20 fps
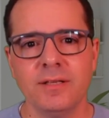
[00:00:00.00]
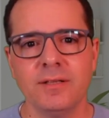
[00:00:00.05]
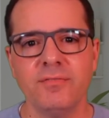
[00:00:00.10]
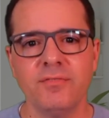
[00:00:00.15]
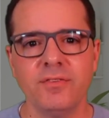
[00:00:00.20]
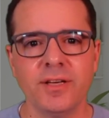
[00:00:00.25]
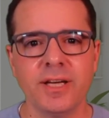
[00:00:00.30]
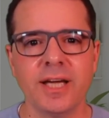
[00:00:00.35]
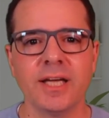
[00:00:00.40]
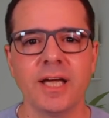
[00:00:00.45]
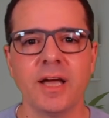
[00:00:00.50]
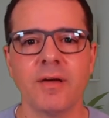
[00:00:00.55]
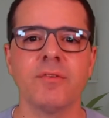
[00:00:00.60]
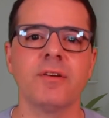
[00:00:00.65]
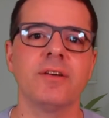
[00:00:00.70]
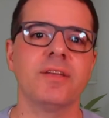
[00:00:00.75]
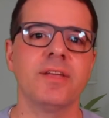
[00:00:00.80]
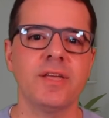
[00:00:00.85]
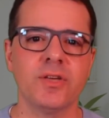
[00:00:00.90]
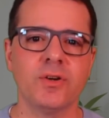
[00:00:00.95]
Forget
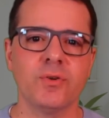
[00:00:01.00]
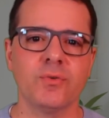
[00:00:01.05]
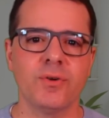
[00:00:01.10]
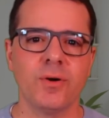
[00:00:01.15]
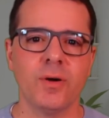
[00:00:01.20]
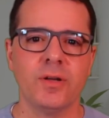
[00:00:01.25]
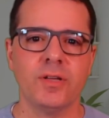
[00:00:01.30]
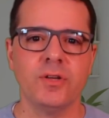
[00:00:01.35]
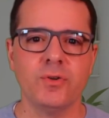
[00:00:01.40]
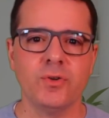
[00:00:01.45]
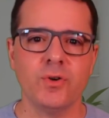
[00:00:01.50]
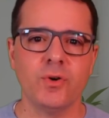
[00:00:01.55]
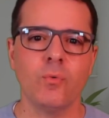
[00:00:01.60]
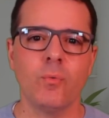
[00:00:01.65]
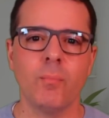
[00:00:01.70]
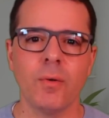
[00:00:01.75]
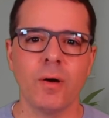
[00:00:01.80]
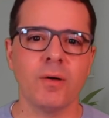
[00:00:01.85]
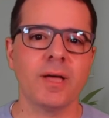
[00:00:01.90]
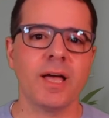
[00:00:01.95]
everything you thought you knew
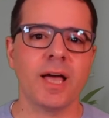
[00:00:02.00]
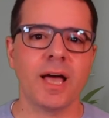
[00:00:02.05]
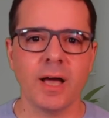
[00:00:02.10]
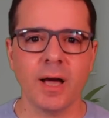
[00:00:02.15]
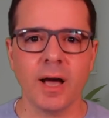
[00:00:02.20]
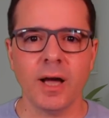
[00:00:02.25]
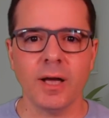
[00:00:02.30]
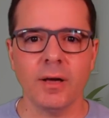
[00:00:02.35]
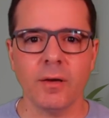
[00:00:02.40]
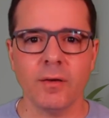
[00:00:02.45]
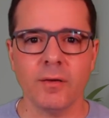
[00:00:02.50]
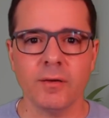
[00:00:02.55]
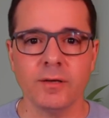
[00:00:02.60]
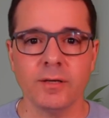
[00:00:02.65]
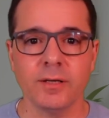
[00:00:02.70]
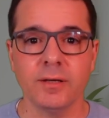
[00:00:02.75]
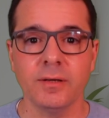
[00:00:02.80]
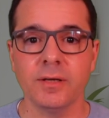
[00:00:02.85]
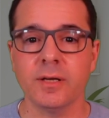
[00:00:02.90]
about AI art.